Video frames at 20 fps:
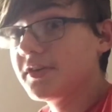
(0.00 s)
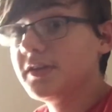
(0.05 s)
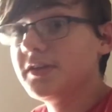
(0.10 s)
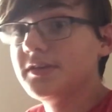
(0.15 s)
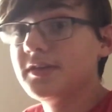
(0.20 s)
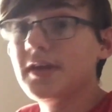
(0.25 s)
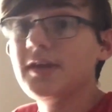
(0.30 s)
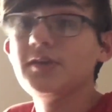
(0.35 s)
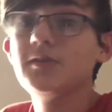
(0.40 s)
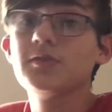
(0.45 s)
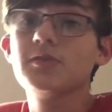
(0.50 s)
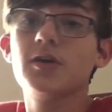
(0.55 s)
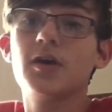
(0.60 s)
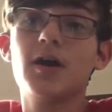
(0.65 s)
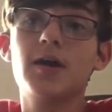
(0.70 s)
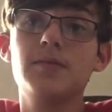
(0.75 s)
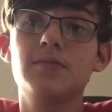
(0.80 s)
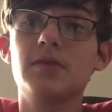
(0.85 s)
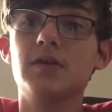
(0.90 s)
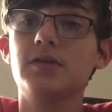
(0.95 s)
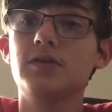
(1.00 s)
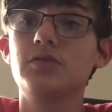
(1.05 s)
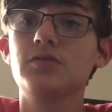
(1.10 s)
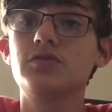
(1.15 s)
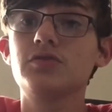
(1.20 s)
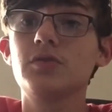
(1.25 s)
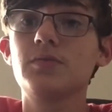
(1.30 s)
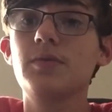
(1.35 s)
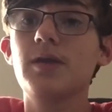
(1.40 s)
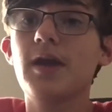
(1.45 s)
take your time, then you
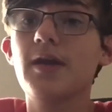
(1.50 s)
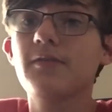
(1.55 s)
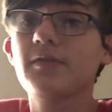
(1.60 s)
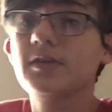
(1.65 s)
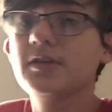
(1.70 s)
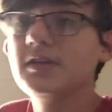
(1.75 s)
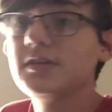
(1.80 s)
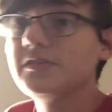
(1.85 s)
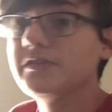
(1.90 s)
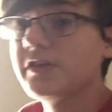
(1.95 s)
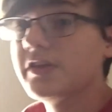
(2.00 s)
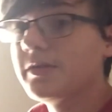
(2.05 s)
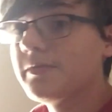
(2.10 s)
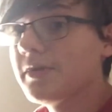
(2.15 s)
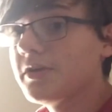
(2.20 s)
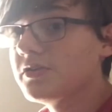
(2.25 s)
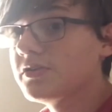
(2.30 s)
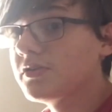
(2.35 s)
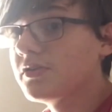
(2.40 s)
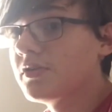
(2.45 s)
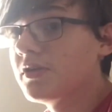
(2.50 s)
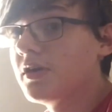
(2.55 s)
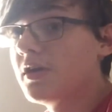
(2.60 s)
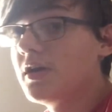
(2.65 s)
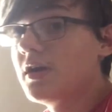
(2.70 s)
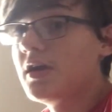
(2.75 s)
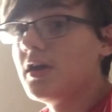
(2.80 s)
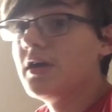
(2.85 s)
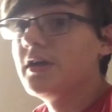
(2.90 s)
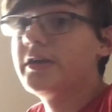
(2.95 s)
should be having a decent animation.
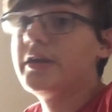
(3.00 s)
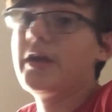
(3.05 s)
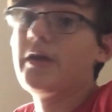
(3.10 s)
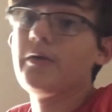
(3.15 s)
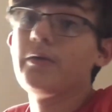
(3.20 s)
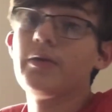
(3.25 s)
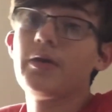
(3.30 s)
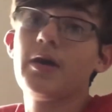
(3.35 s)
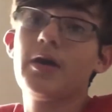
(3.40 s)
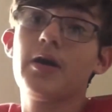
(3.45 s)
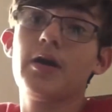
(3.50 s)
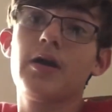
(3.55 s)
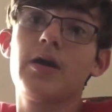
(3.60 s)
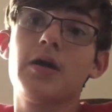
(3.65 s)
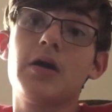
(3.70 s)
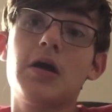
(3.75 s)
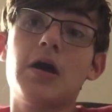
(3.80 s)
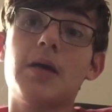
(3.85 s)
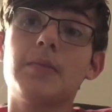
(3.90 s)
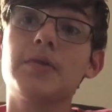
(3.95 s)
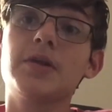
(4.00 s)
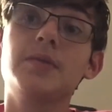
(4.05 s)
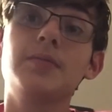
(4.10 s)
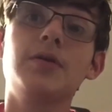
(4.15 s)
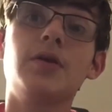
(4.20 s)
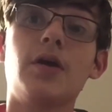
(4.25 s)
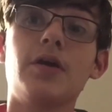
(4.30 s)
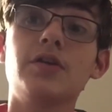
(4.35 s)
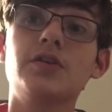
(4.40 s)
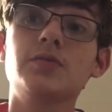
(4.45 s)
Now, I'm going to be
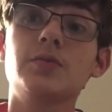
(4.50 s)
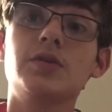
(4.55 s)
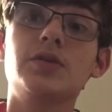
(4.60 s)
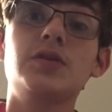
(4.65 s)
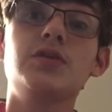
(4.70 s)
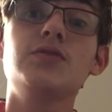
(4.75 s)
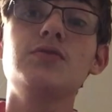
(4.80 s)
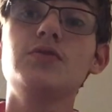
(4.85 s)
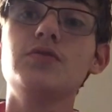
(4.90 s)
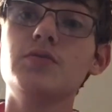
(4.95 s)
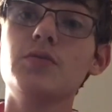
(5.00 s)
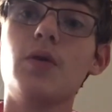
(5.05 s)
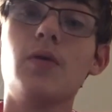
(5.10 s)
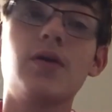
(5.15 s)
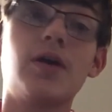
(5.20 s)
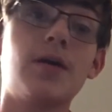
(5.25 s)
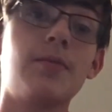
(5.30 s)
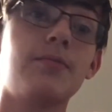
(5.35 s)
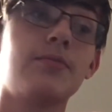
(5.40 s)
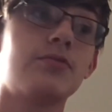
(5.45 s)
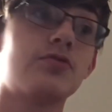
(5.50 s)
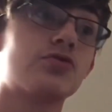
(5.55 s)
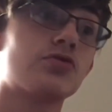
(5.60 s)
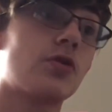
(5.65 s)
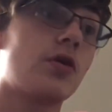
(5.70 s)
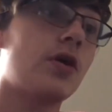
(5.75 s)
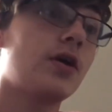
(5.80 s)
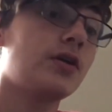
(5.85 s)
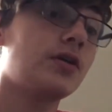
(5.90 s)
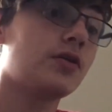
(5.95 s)
honest with you, you won't come
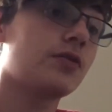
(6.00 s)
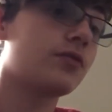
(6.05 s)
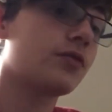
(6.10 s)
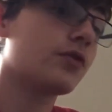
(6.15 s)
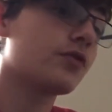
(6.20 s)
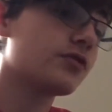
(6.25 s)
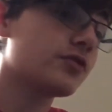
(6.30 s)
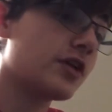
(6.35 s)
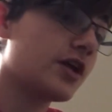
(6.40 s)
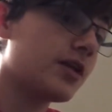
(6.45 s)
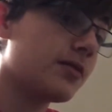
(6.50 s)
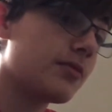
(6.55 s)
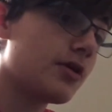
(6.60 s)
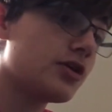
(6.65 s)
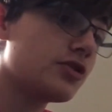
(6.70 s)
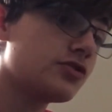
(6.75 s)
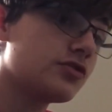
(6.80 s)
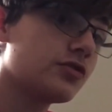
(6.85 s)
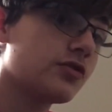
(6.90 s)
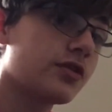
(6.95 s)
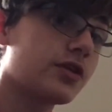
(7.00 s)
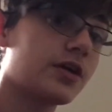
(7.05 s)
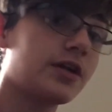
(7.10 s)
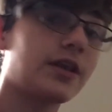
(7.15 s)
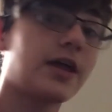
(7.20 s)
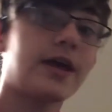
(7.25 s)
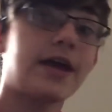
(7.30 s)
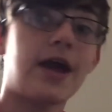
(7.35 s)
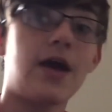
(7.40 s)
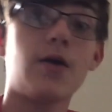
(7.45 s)
drawing your first animation looking
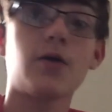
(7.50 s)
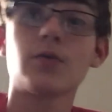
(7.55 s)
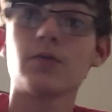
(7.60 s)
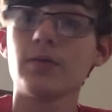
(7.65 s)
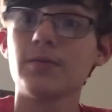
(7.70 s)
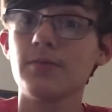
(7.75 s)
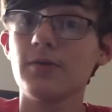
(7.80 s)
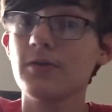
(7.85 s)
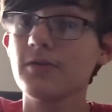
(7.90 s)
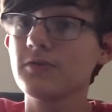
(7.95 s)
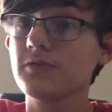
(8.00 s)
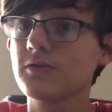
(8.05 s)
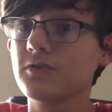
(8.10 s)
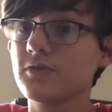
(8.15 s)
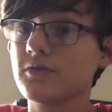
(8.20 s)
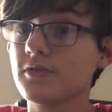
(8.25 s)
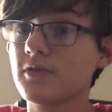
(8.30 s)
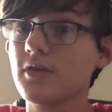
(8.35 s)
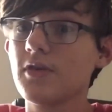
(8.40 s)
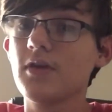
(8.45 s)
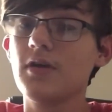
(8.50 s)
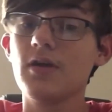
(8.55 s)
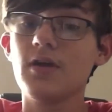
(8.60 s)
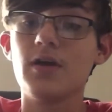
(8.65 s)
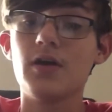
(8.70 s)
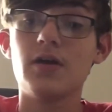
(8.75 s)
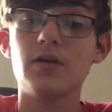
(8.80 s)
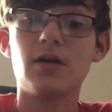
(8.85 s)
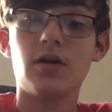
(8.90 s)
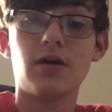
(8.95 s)
like Howard Wimhertz,
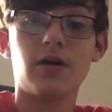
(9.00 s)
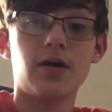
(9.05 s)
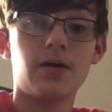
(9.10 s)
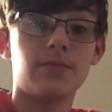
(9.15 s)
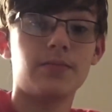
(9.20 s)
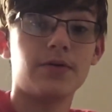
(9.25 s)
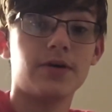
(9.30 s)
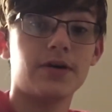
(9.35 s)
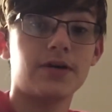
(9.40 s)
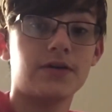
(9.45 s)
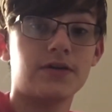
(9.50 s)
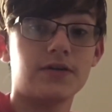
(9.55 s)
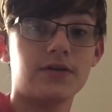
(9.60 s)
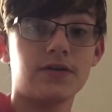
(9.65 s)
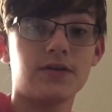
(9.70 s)
but